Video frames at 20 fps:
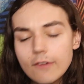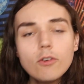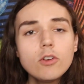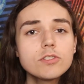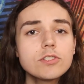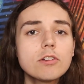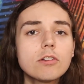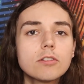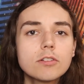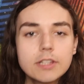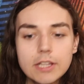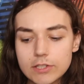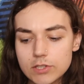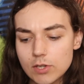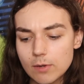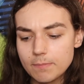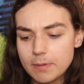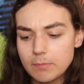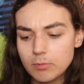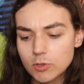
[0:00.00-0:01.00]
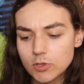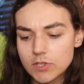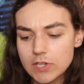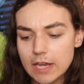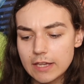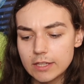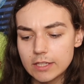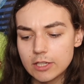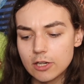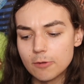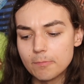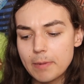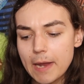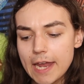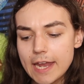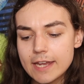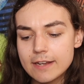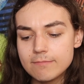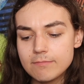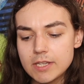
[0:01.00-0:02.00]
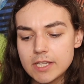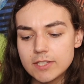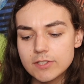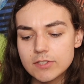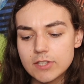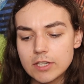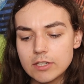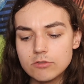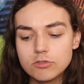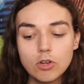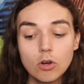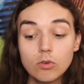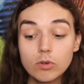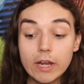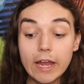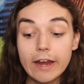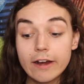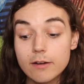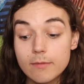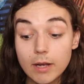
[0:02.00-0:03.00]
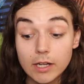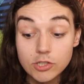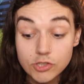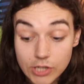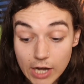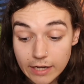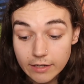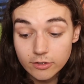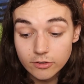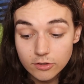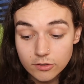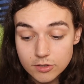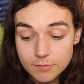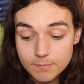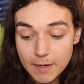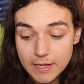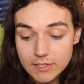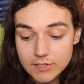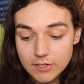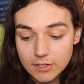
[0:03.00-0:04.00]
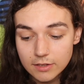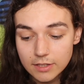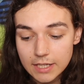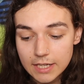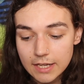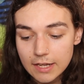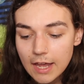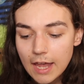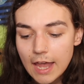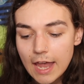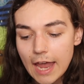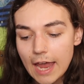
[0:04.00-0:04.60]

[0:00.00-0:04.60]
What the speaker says: I've also heard that some people say that, you know, pan means that you don't care about genitals, basically,